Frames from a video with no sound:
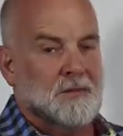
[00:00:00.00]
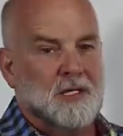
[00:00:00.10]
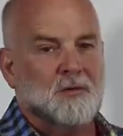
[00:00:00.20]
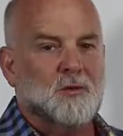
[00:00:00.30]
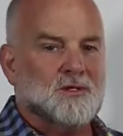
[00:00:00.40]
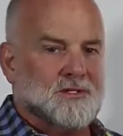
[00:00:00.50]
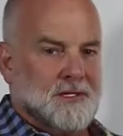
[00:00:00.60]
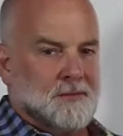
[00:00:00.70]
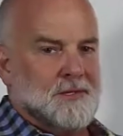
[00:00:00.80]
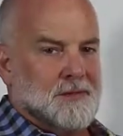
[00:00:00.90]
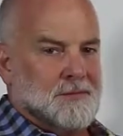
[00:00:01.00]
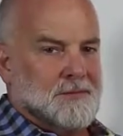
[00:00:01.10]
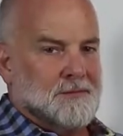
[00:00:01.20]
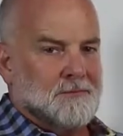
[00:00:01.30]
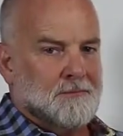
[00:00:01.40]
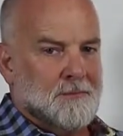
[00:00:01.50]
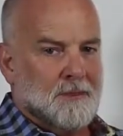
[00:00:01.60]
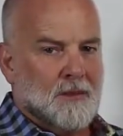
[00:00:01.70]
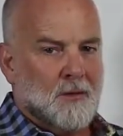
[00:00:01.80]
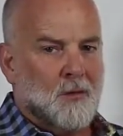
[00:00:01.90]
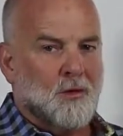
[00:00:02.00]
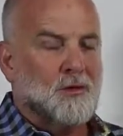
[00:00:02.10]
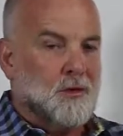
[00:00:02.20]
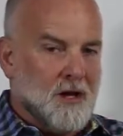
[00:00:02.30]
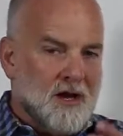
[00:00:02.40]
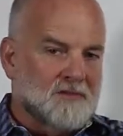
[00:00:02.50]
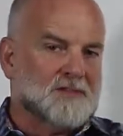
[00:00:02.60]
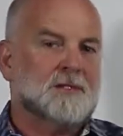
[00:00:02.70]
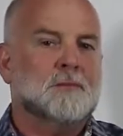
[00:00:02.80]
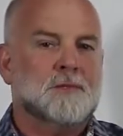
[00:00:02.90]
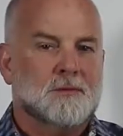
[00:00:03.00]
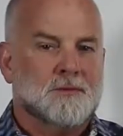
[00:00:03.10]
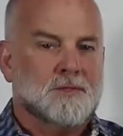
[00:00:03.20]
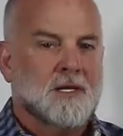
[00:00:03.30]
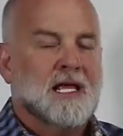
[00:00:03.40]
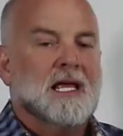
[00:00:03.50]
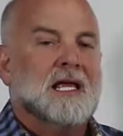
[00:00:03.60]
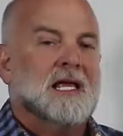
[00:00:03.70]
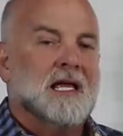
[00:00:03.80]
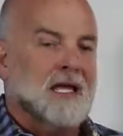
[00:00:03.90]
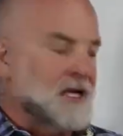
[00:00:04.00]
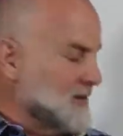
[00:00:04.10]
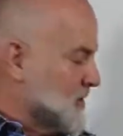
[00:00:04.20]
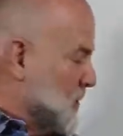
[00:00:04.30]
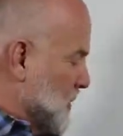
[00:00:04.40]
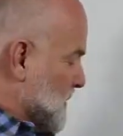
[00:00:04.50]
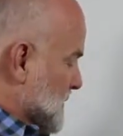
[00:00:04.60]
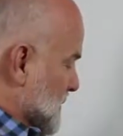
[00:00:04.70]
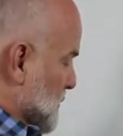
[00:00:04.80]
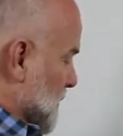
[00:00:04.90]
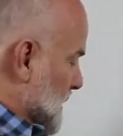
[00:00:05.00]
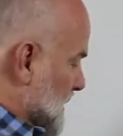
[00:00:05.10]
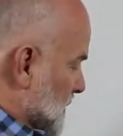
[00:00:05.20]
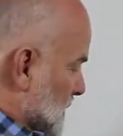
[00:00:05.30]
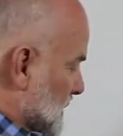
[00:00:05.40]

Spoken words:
in with symptoms, or you have symptoms. And of course, you want to get rid